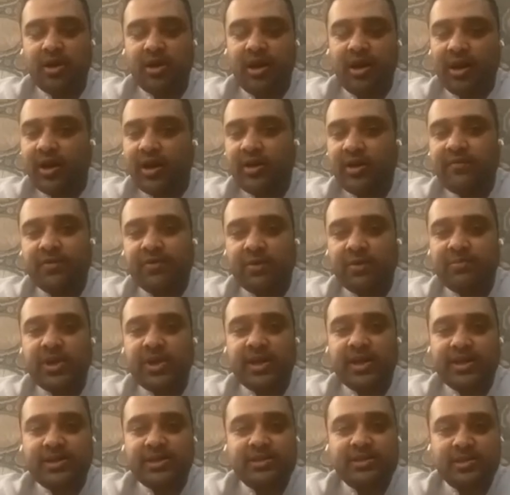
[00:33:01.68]
learned from
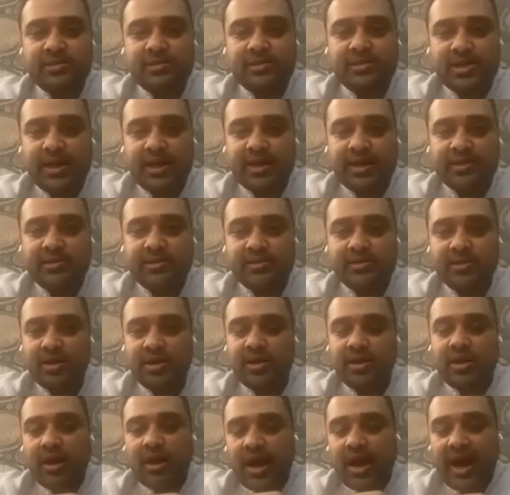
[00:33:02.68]
the Eastern science,
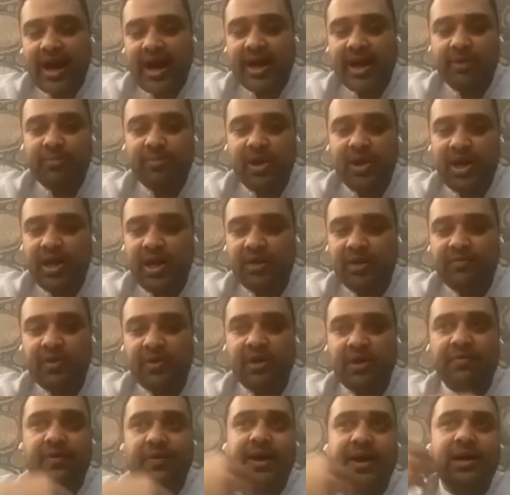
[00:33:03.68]
I believe
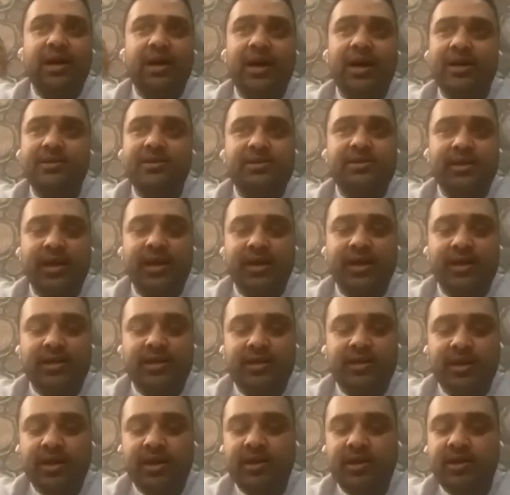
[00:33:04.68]
if I can't see
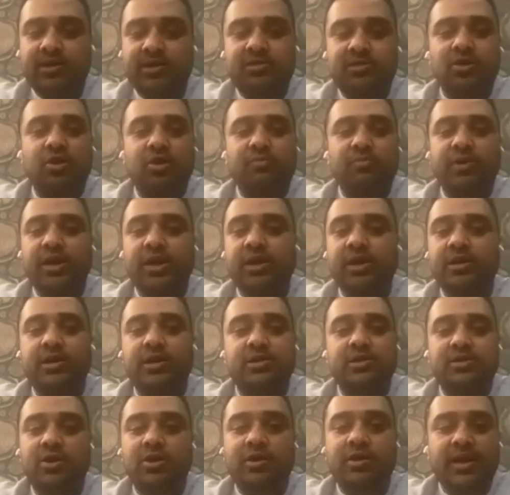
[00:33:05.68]
anything, it does not mean it
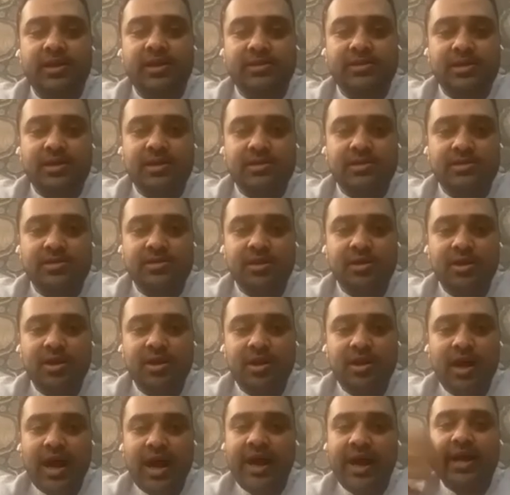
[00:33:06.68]
does not exist.
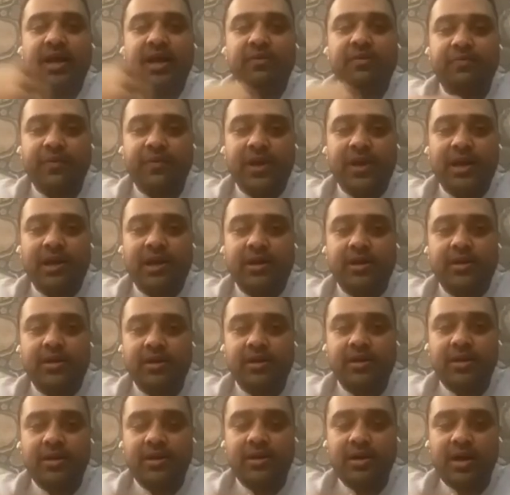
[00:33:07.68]
I can feel it.
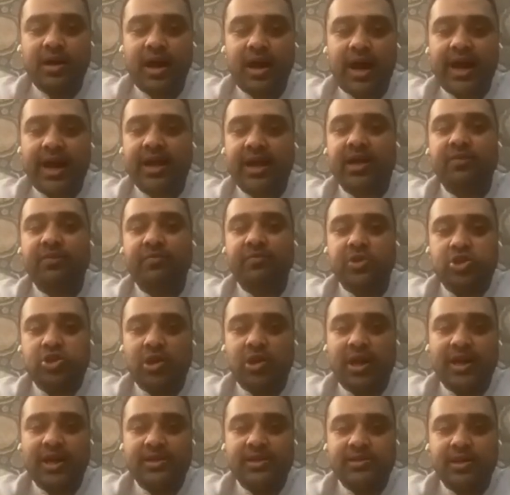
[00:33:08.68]
I can
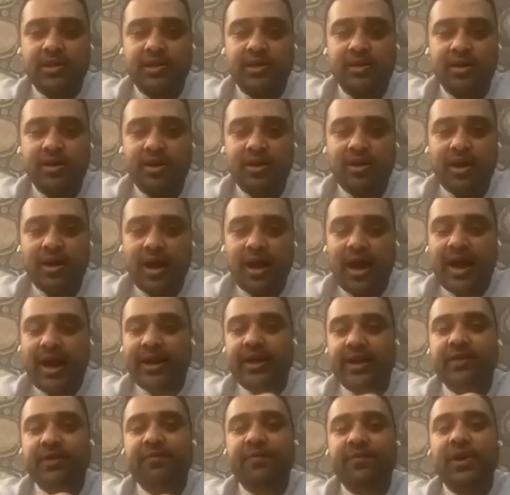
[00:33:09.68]
visualize it. I
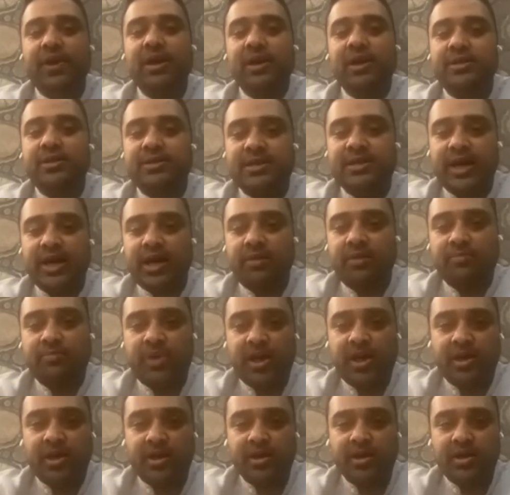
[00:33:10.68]
can feel inside
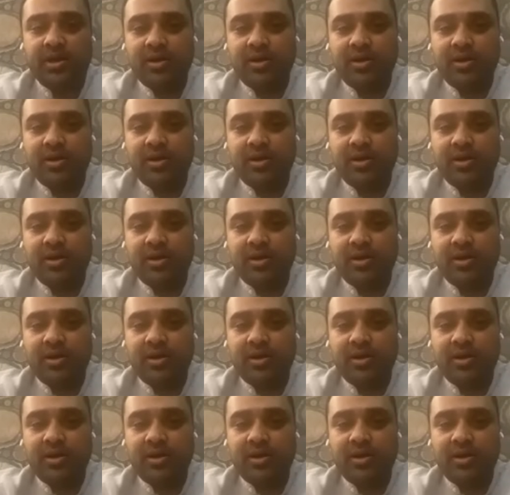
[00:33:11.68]
me.